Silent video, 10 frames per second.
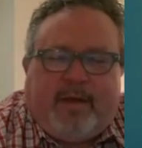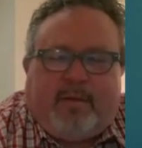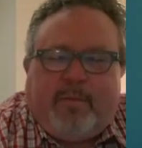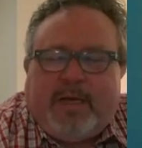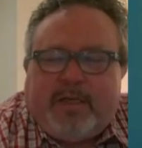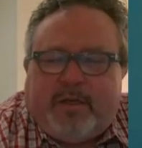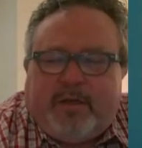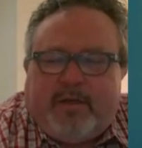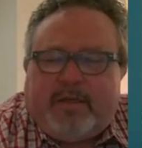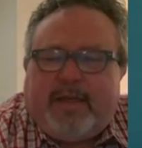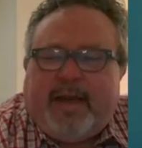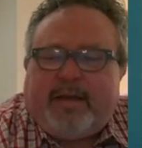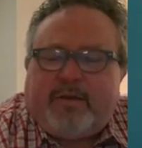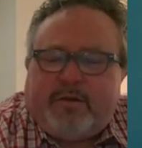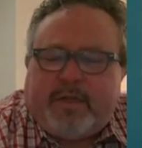the muscles, the
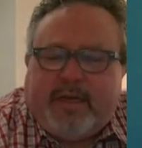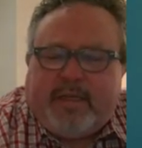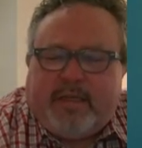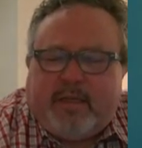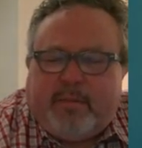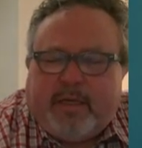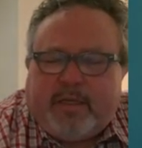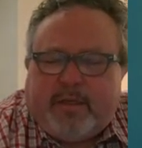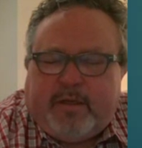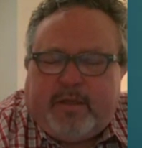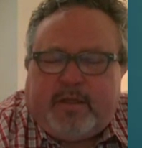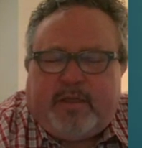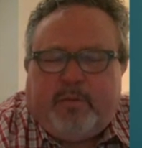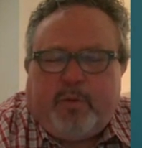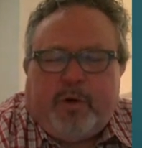astrocytes in the muscles,
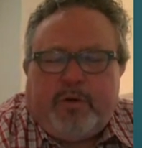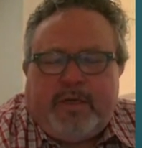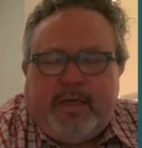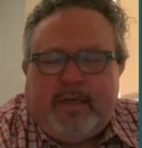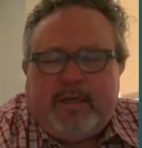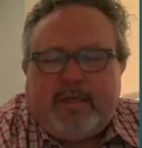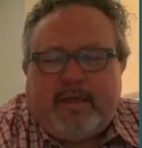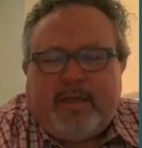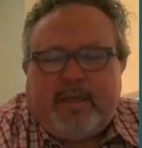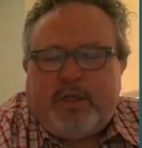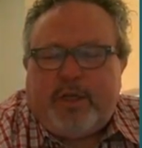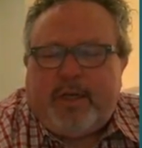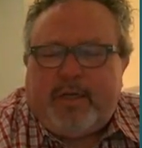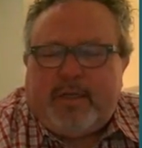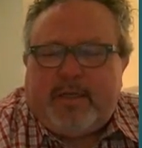the proteins and the
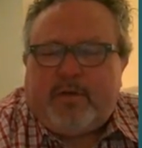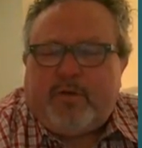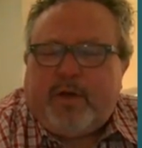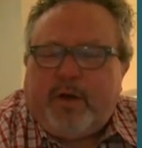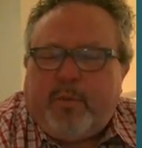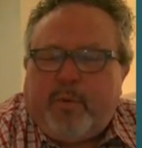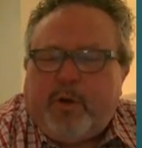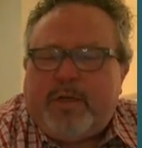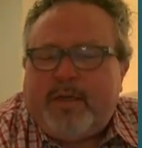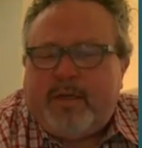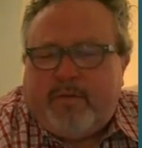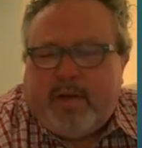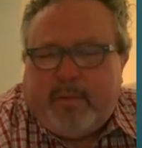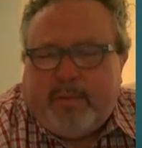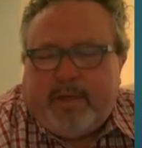genes that trigger protein
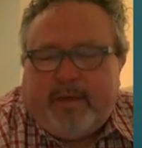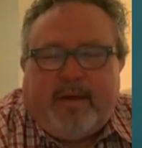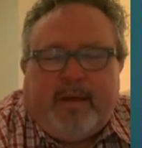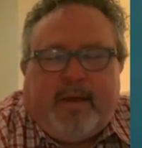development.